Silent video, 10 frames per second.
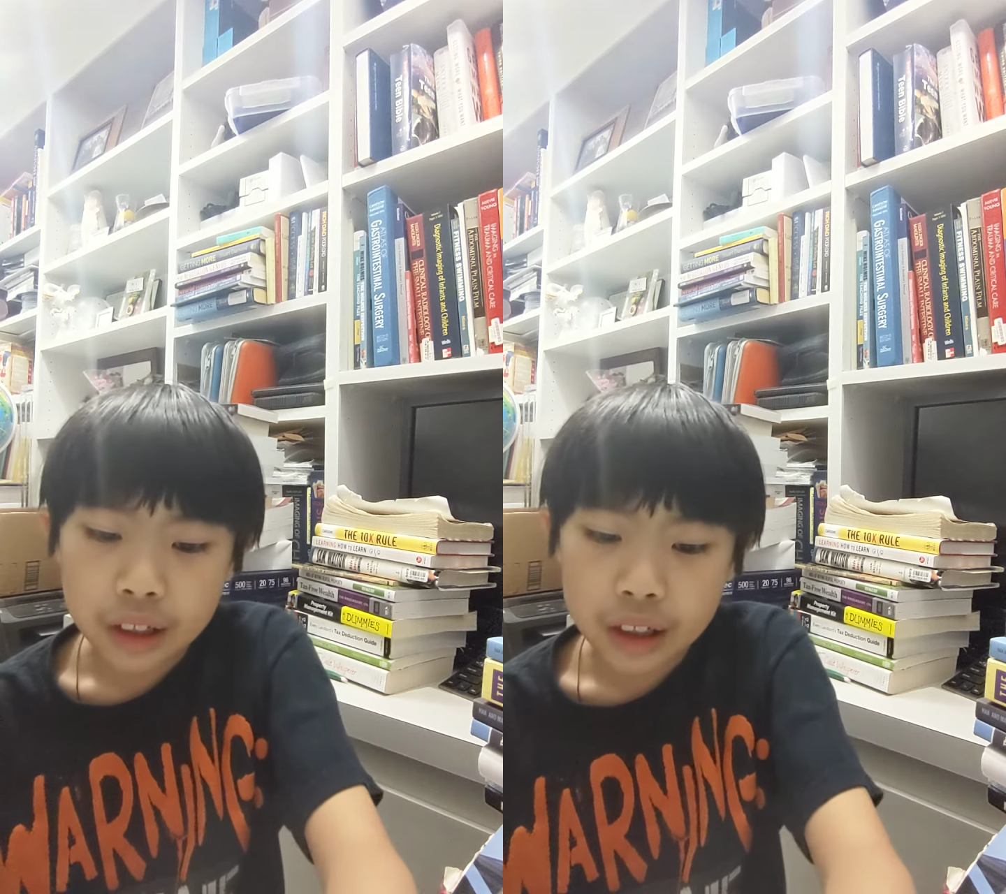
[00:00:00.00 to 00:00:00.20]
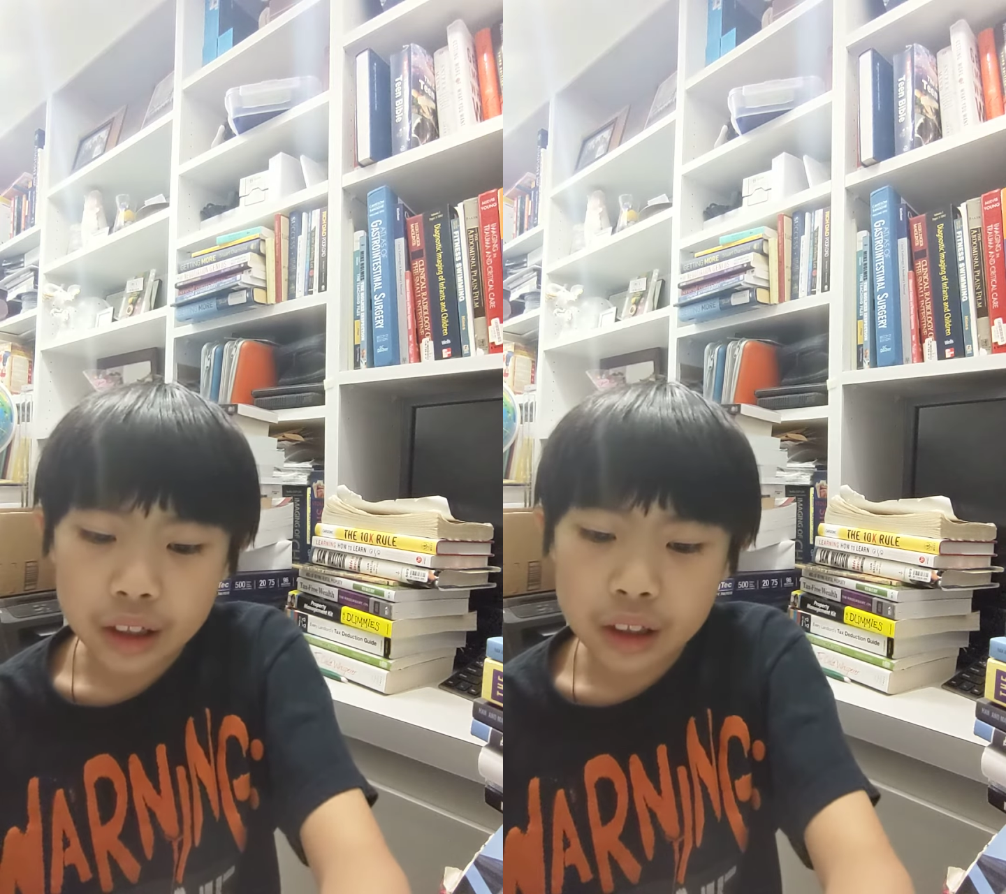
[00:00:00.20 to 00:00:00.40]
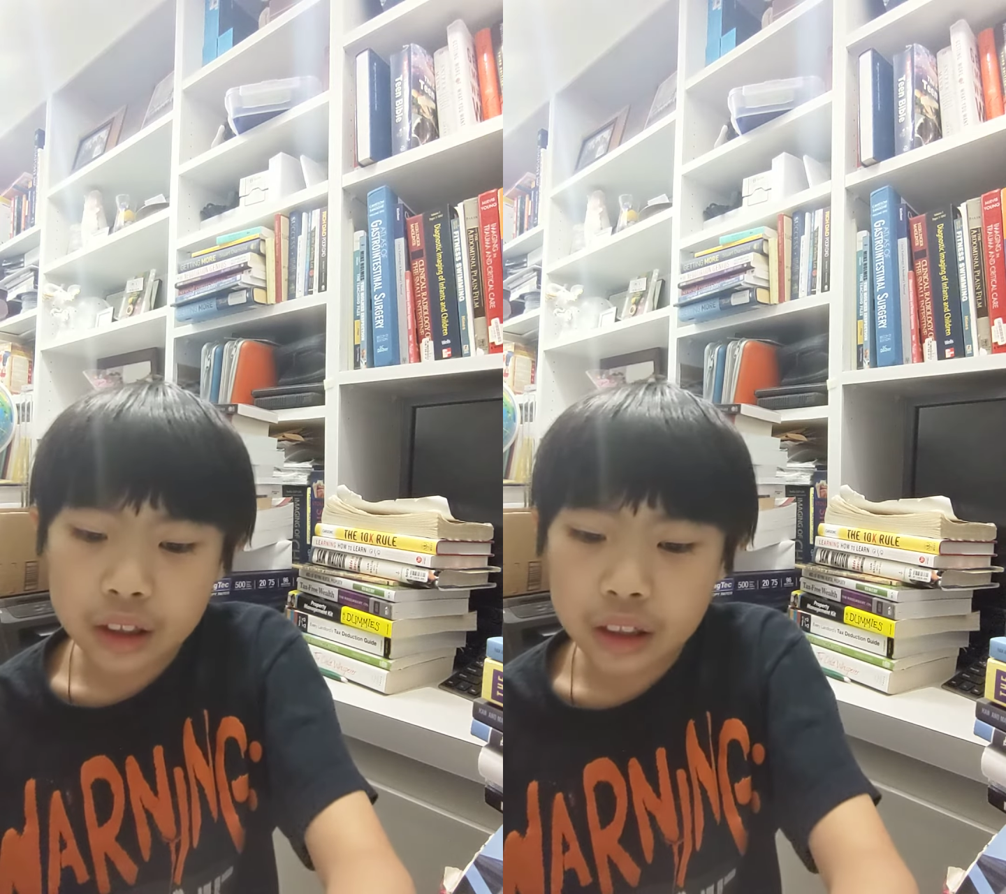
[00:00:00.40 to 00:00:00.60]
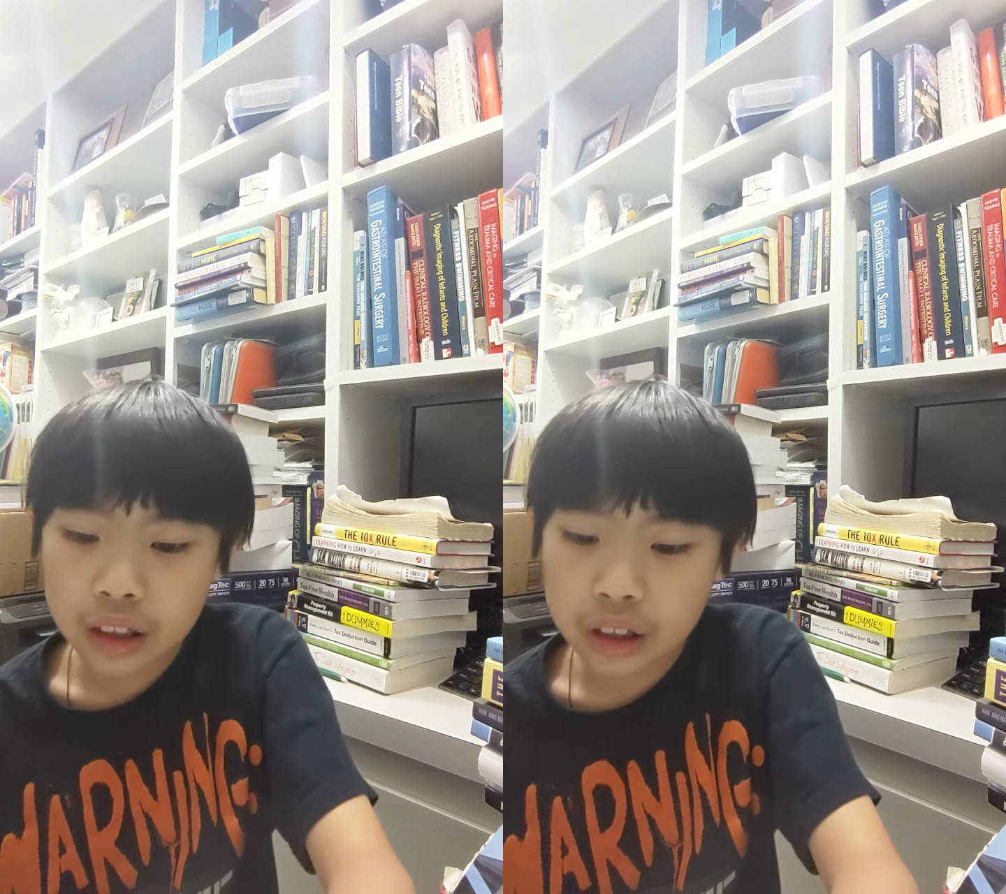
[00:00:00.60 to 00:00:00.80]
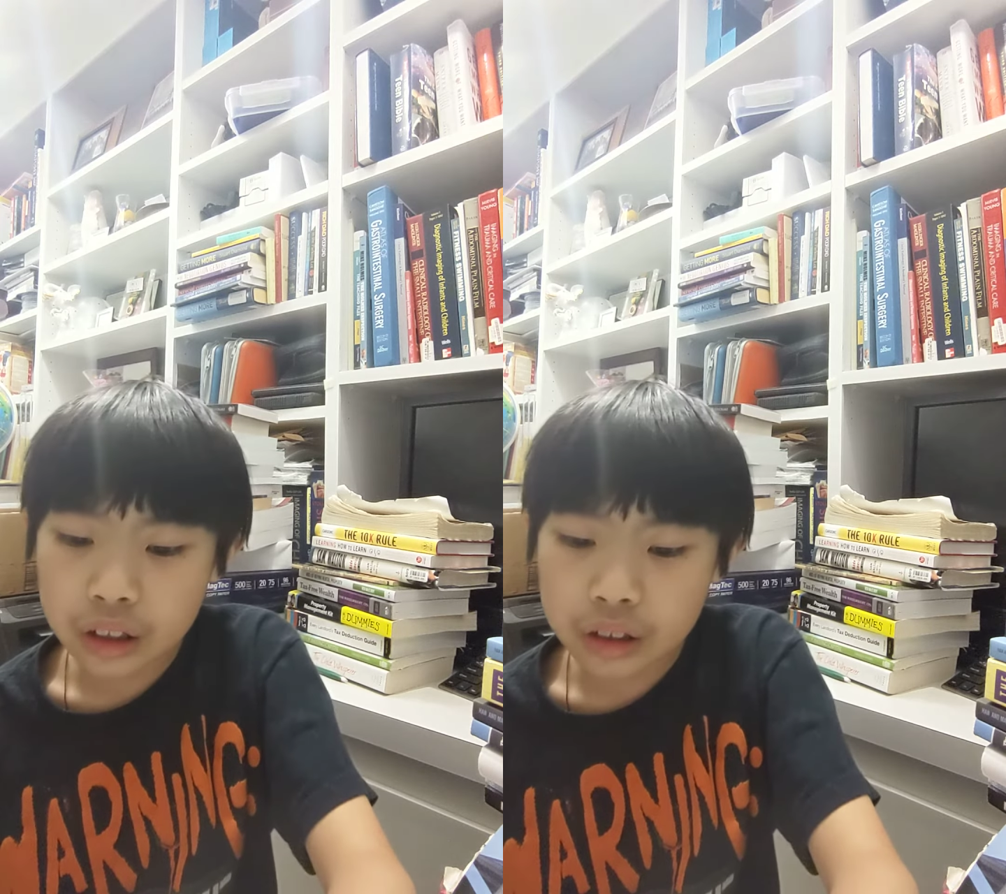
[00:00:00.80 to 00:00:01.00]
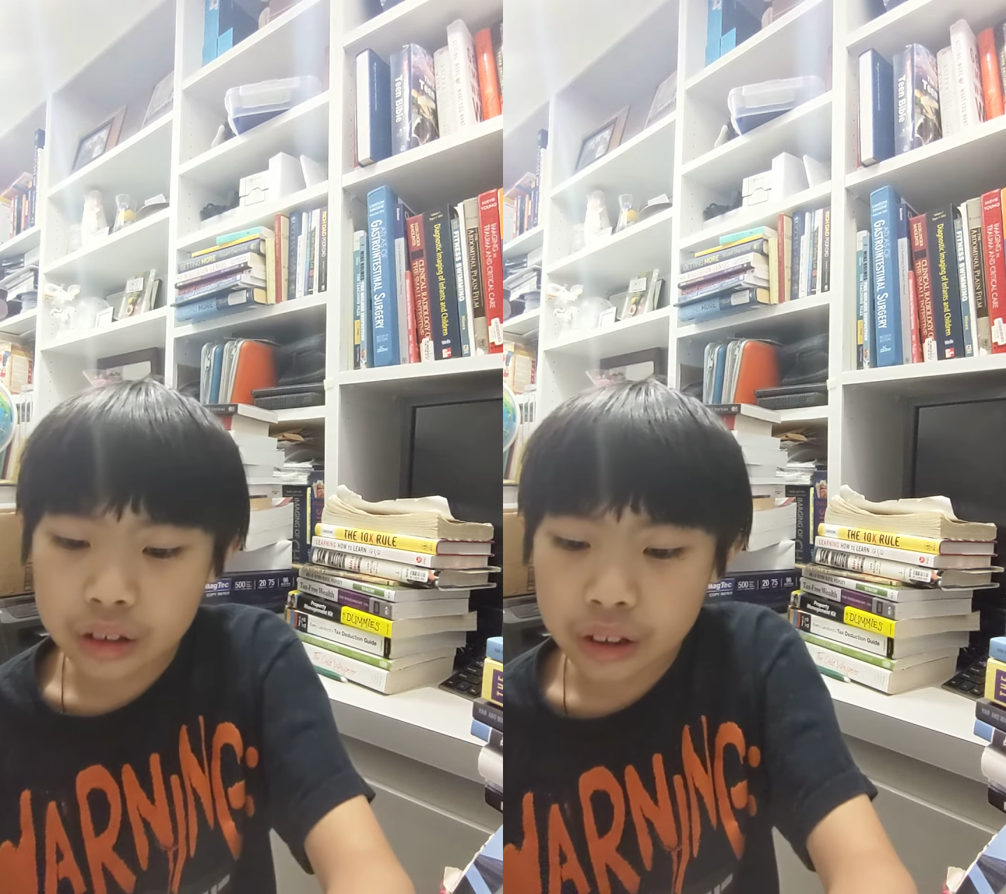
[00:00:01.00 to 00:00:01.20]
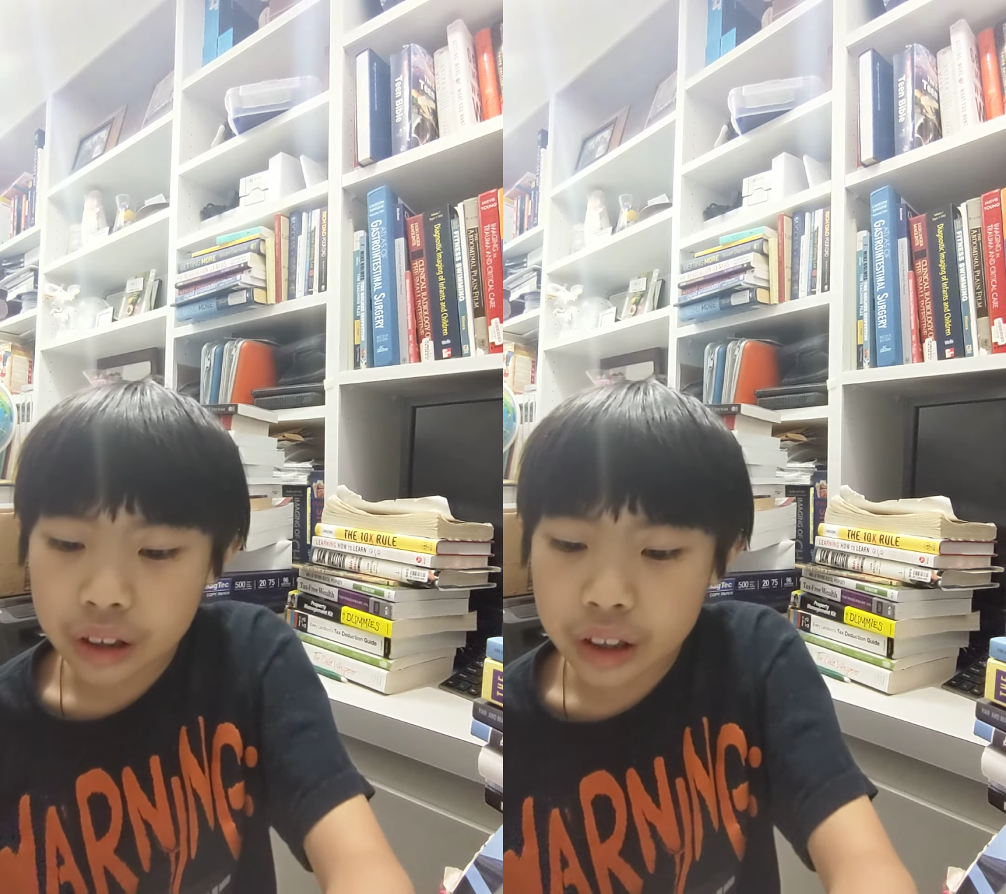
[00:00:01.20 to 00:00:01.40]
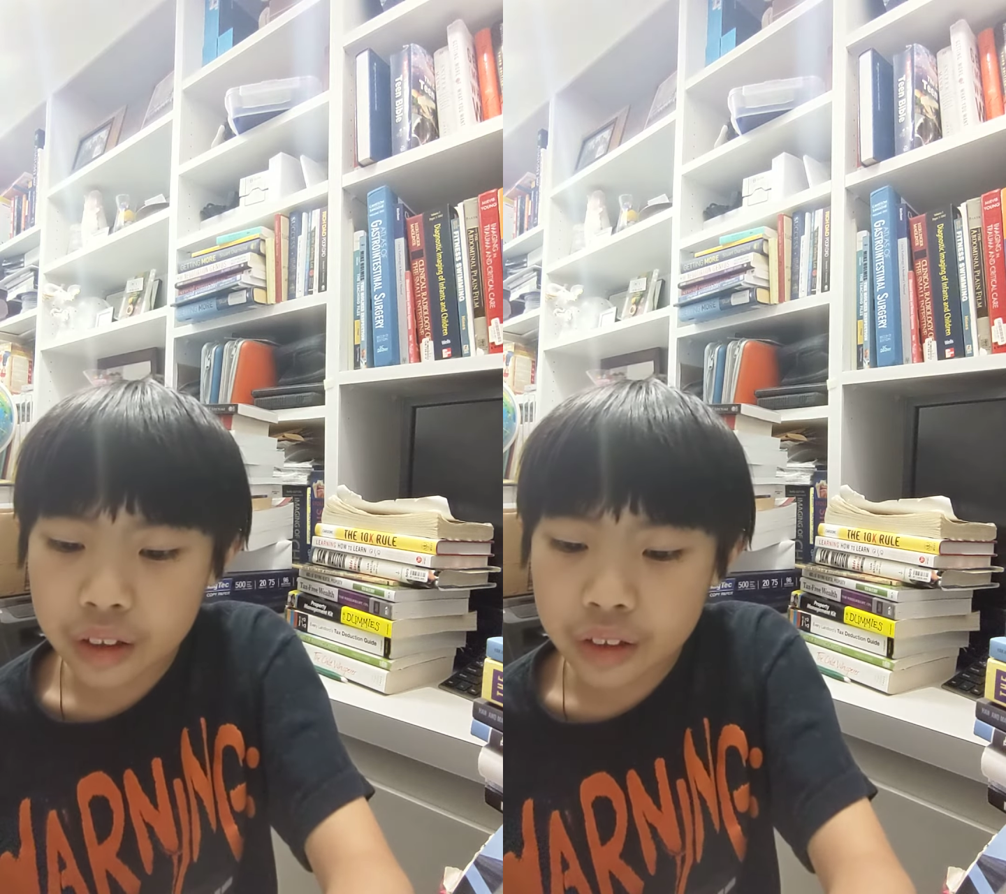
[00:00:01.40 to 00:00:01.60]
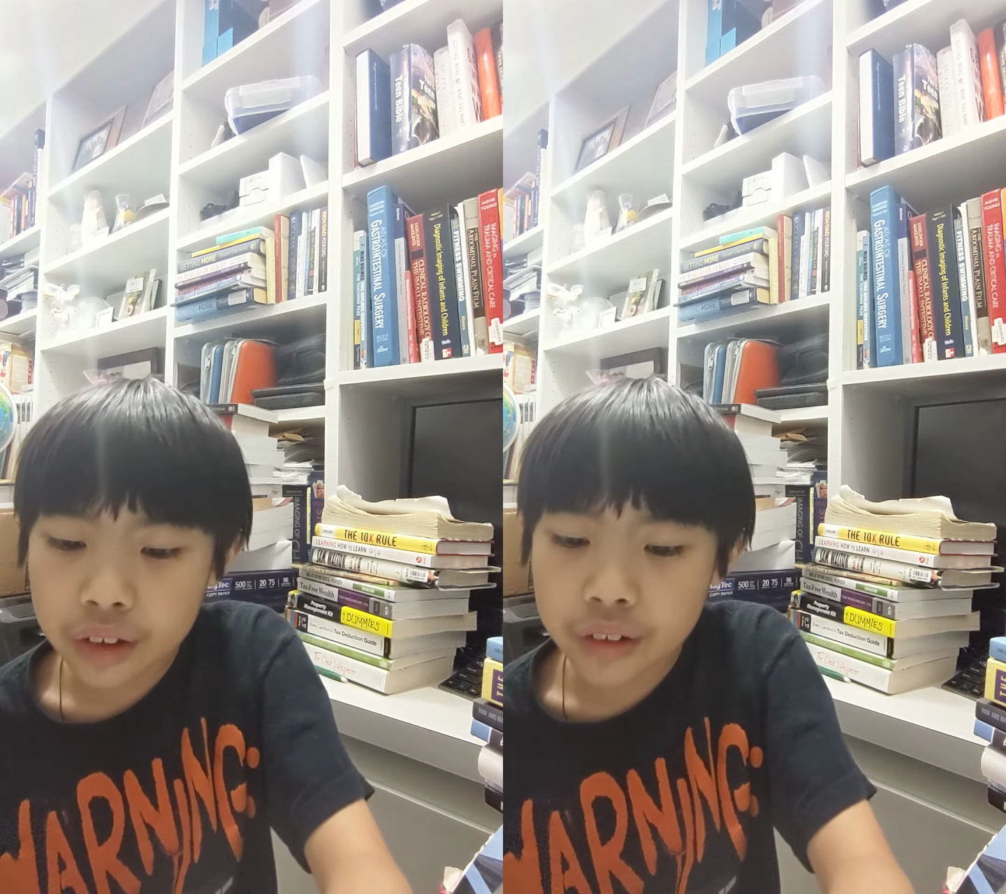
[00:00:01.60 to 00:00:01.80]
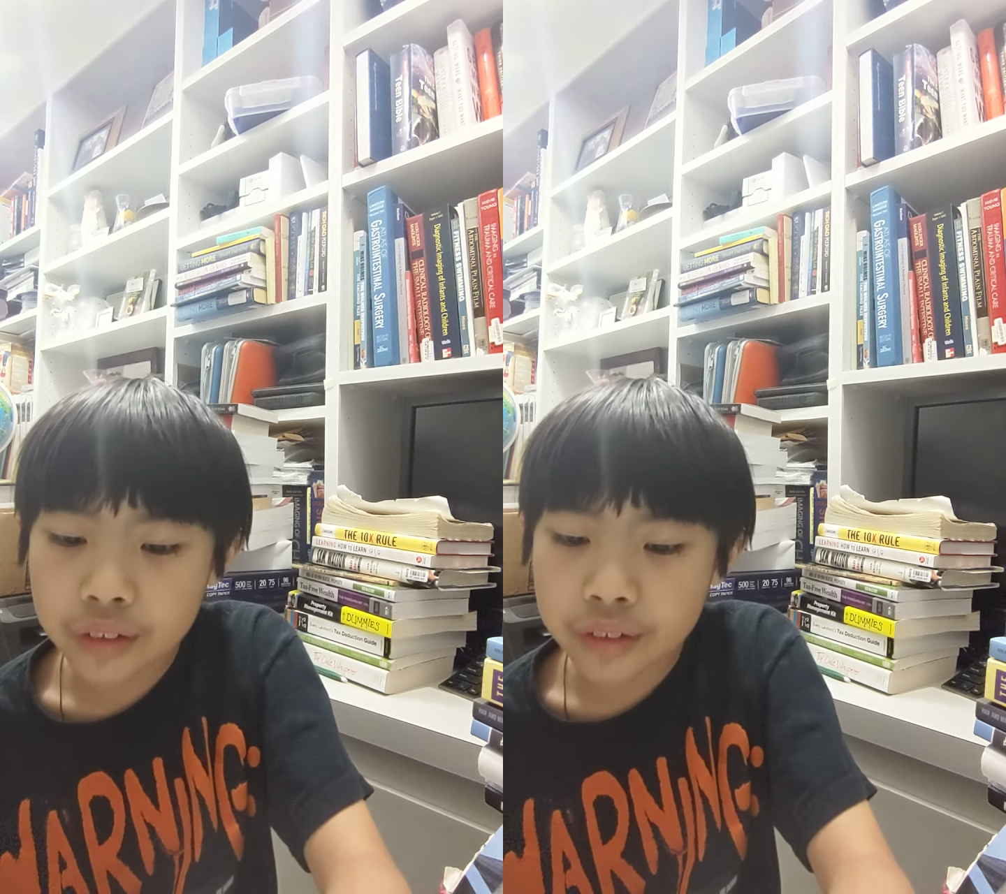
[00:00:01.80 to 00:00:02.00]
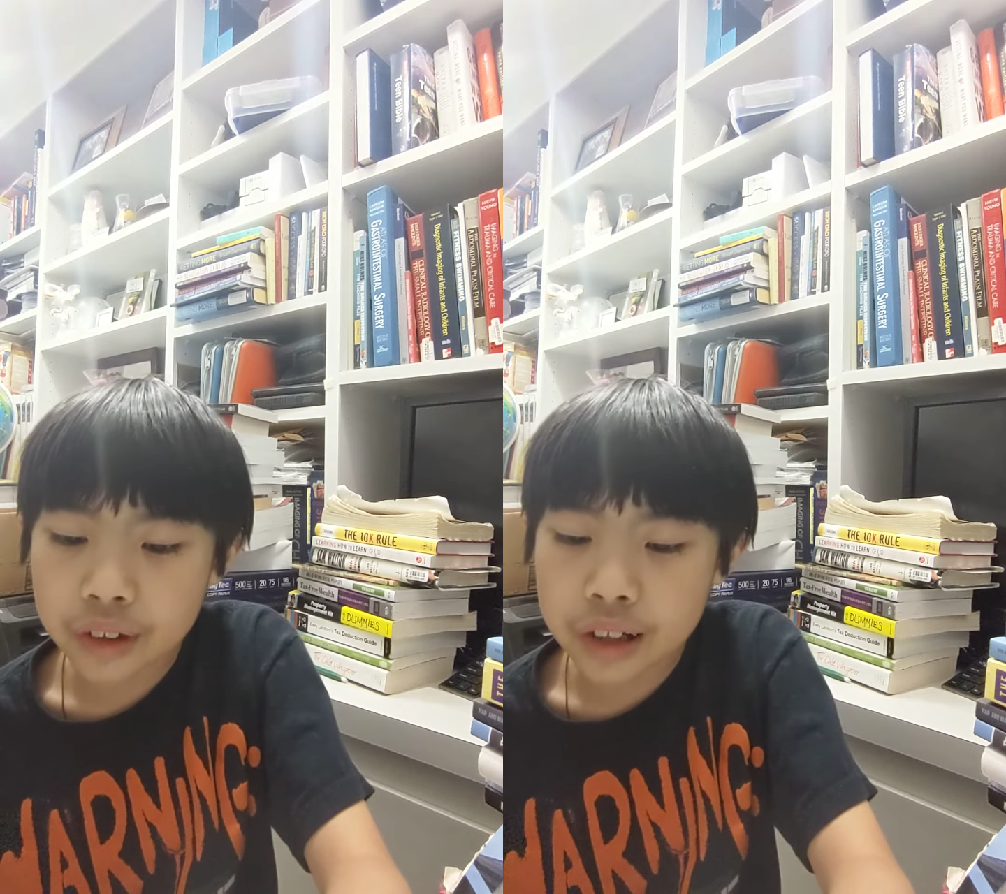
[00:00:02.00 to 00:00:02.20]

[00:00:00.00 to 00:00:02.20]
As the saying goes, if your